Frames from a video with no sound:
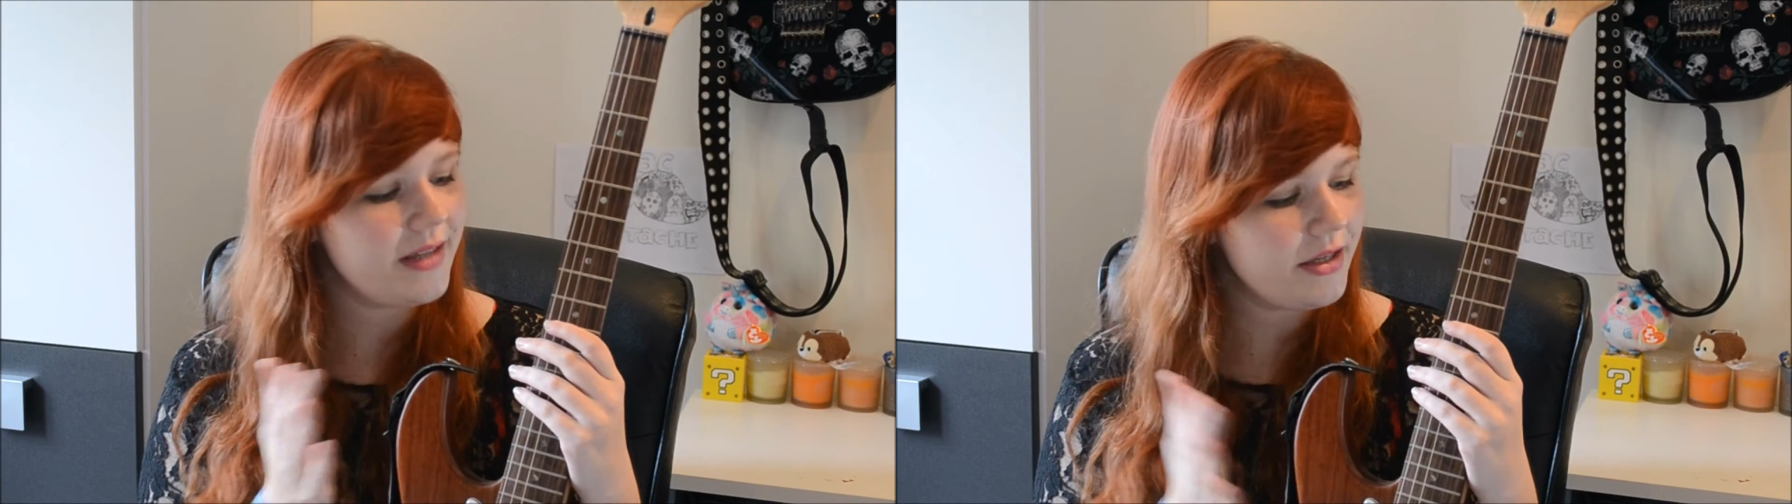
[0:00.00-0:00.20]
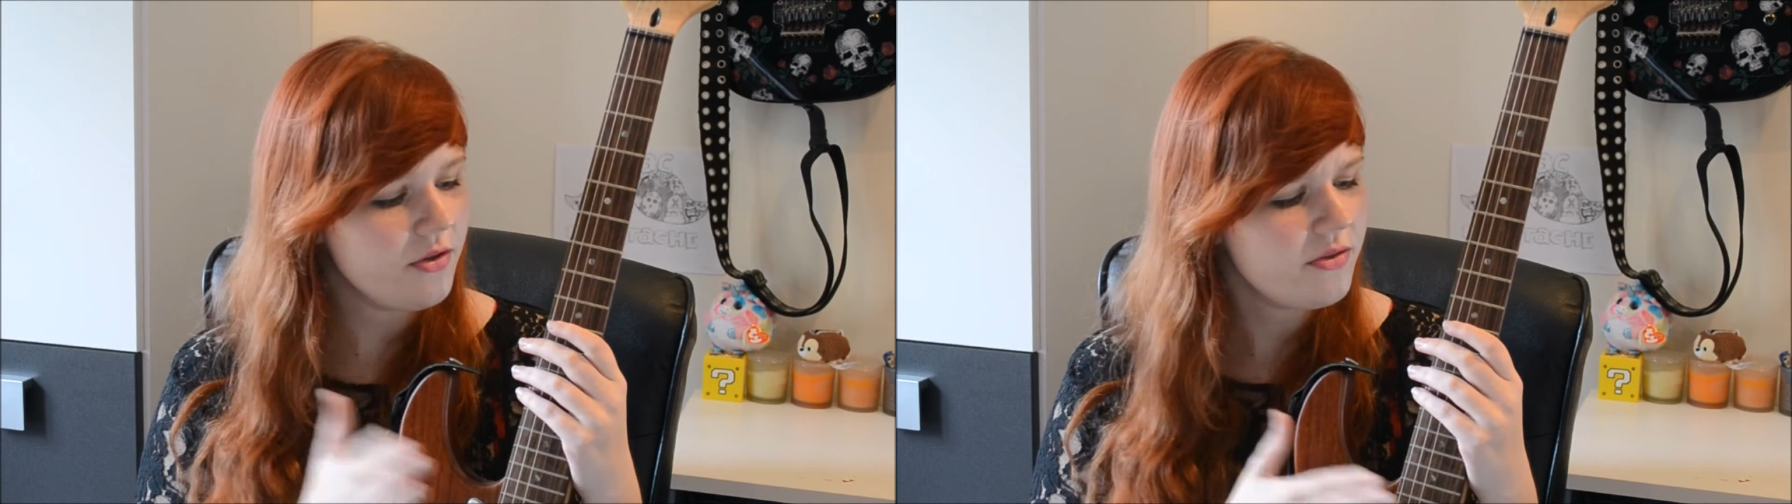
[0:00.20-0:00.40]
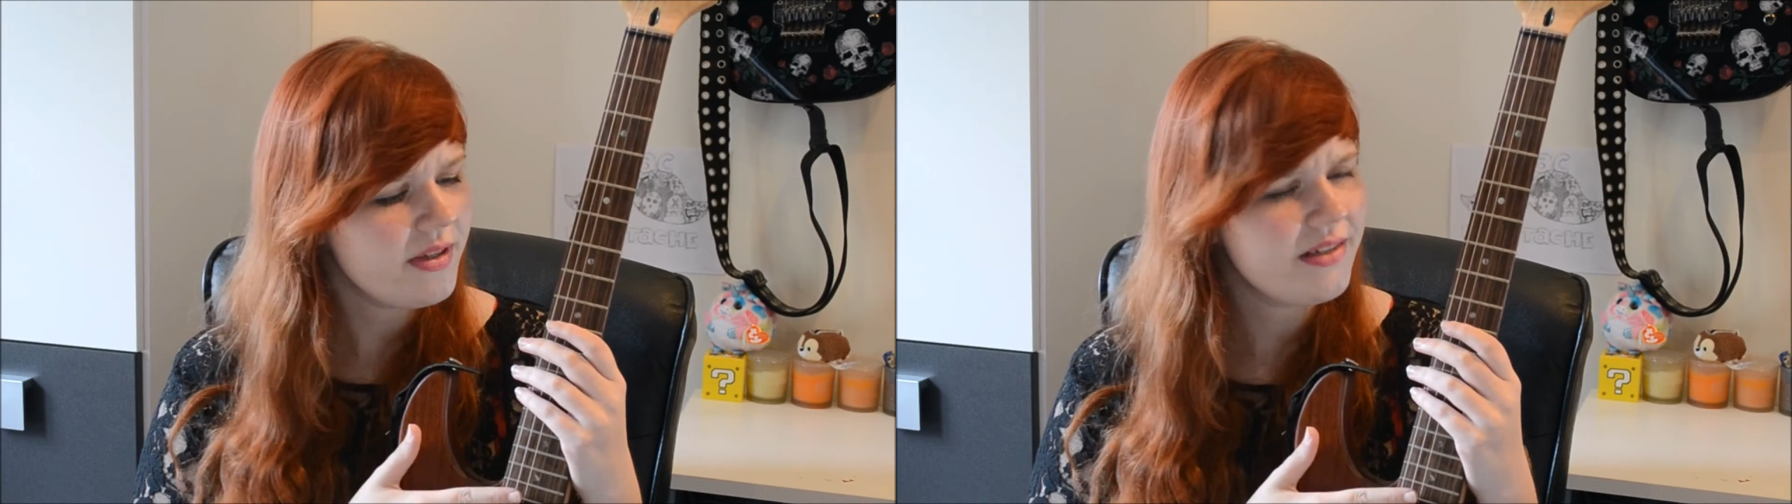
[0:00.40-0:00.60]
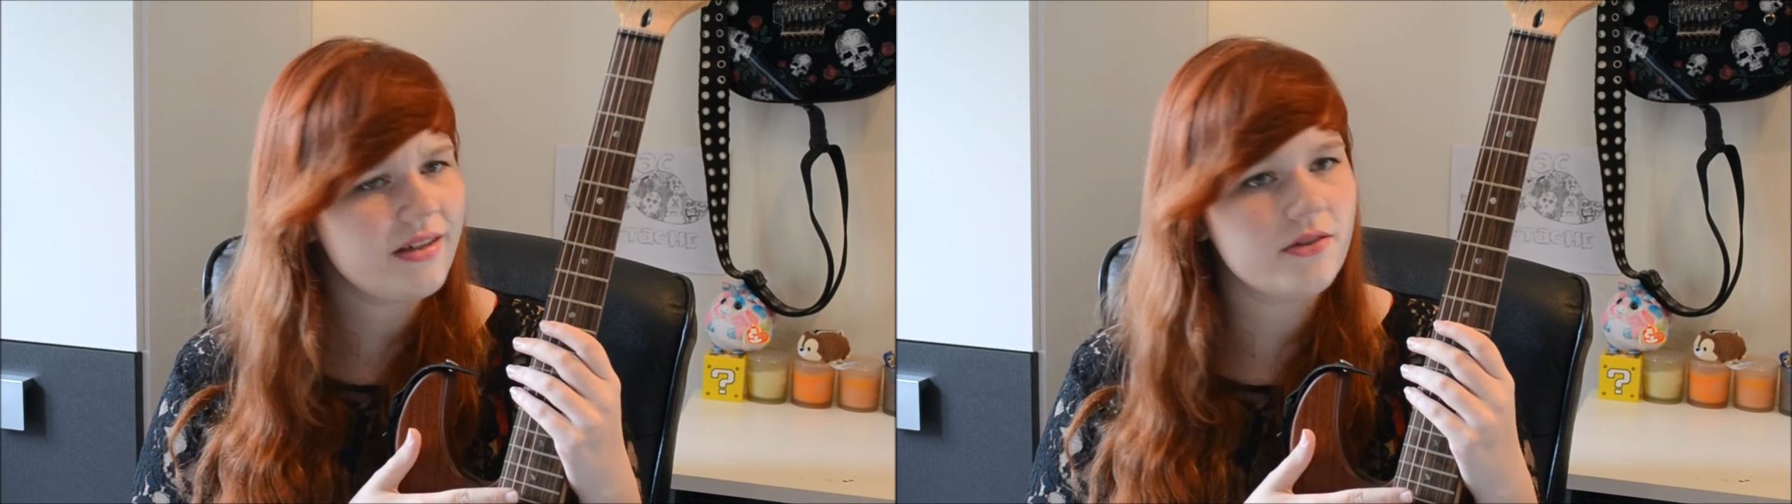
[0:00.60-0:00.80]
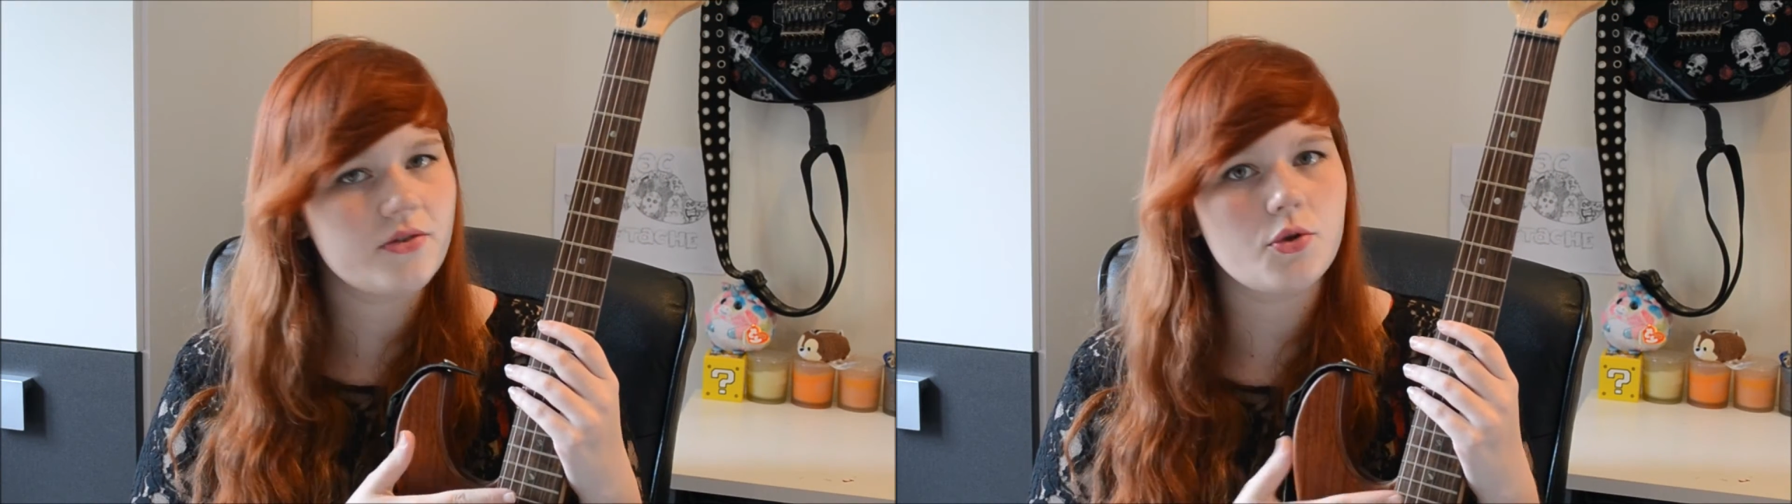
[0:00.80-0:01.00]
they used this
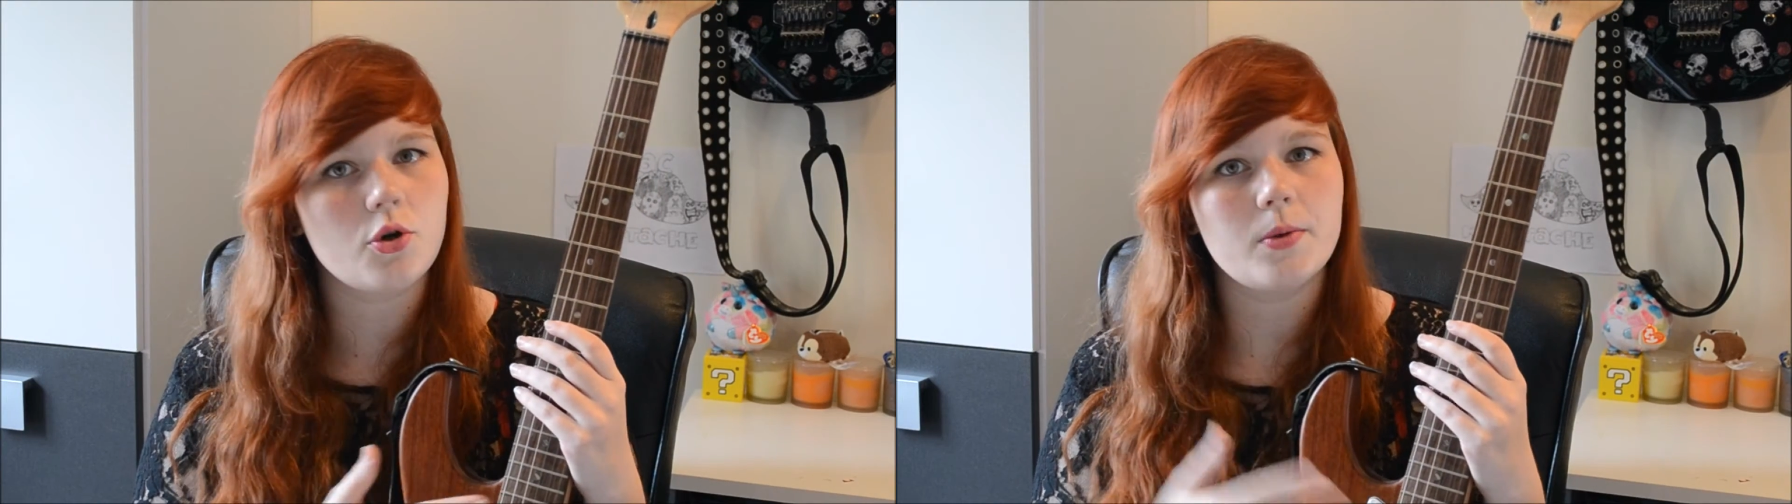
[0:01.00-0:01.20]
in a store